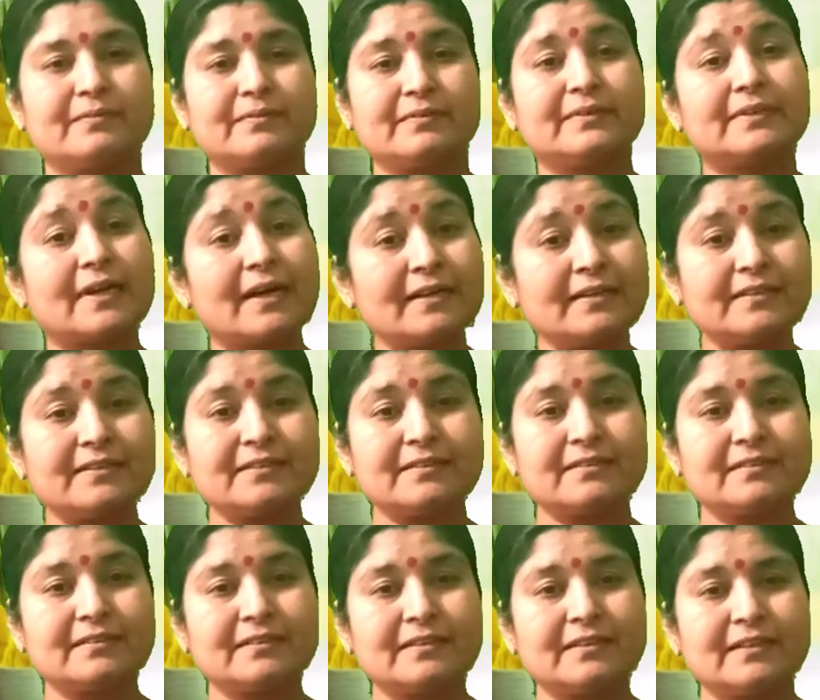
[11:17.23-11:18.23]
that
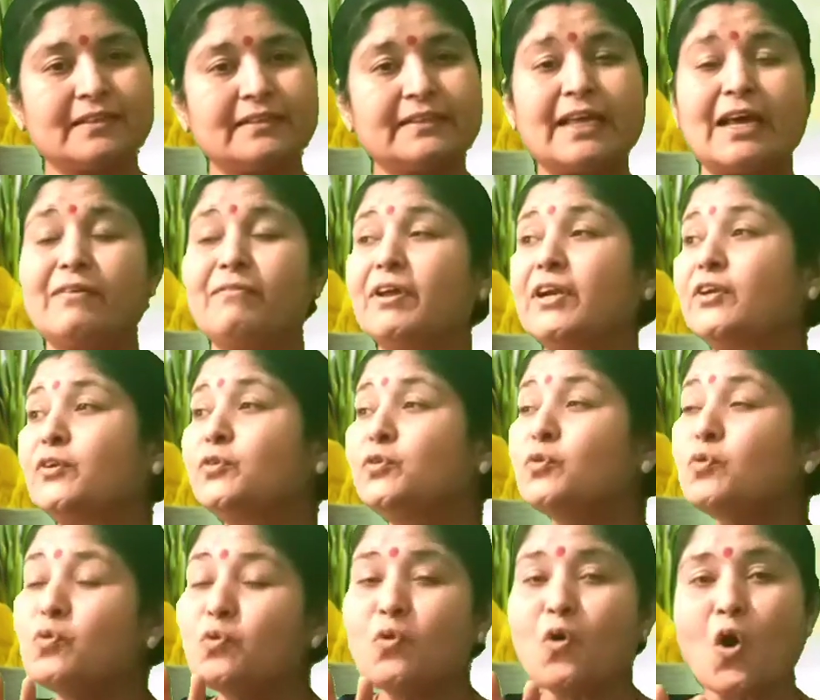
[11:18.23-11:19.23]
there were
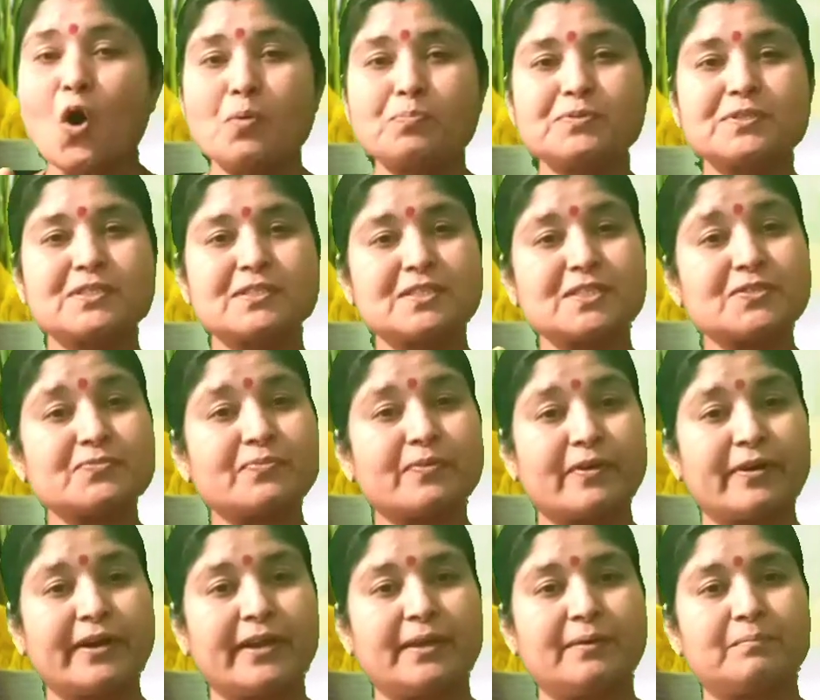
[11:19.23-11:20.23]
two options
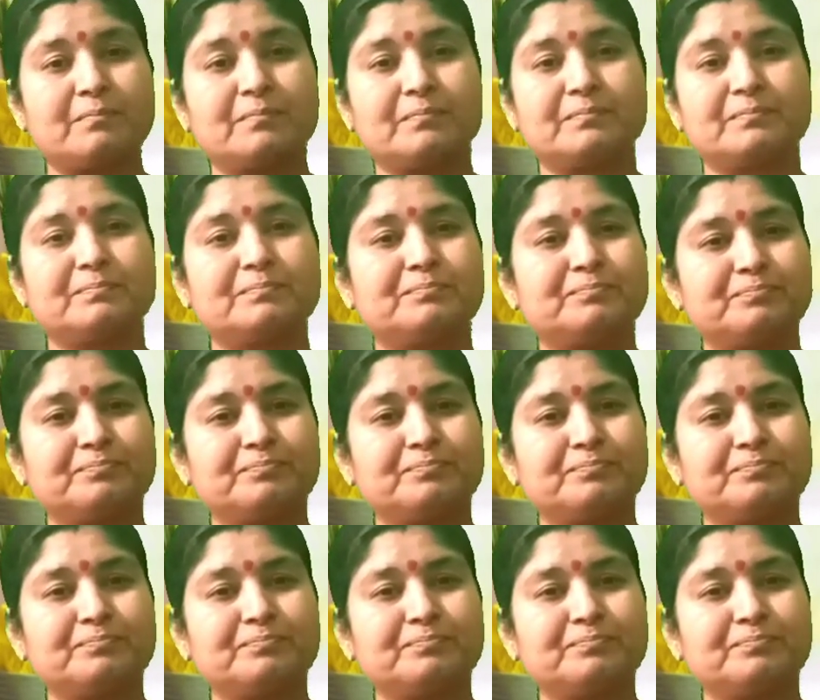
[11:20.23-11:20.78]
for him,